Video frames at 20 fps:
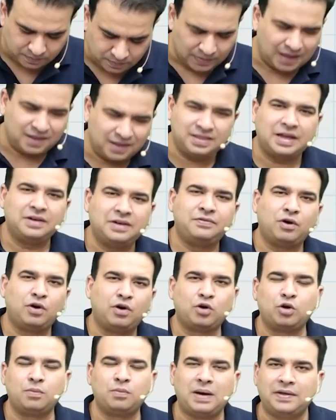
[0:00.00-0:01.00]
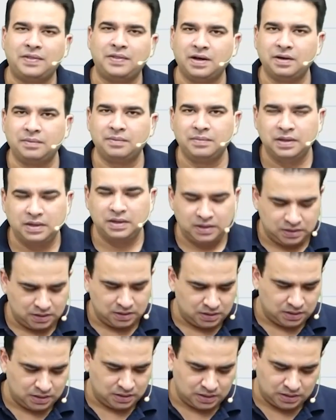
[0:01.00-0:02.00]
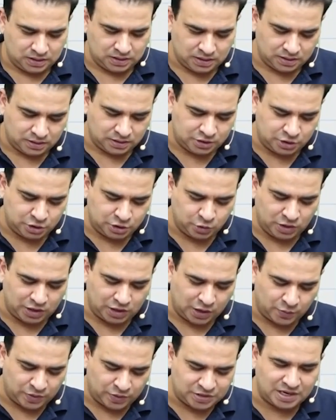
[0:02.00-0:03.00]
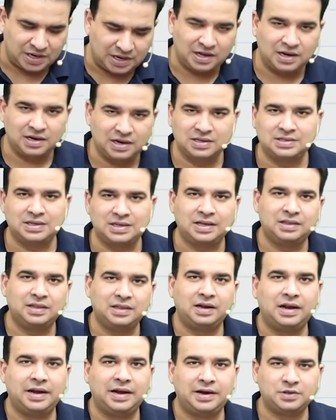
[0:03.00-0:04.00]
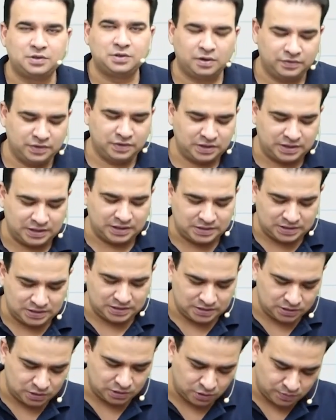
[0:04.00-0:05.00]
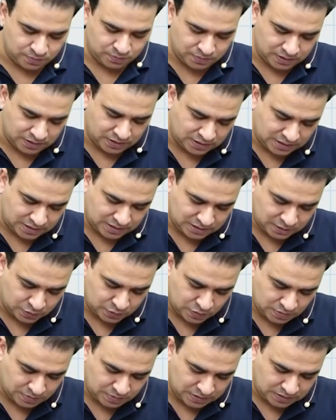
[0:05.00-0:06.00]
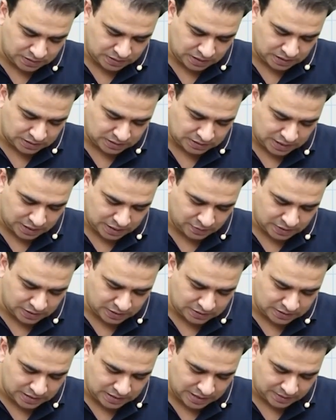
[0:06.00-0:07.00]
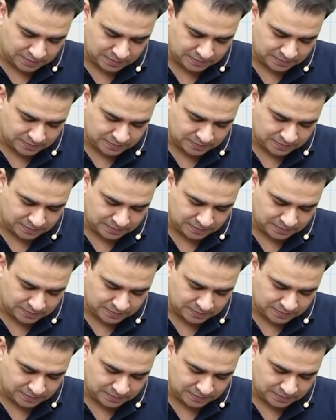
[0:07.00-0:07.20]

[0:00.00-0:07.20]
and then followed by the tunica vaginalis and the layers of the testis. So the testis will be seen inside with its layer.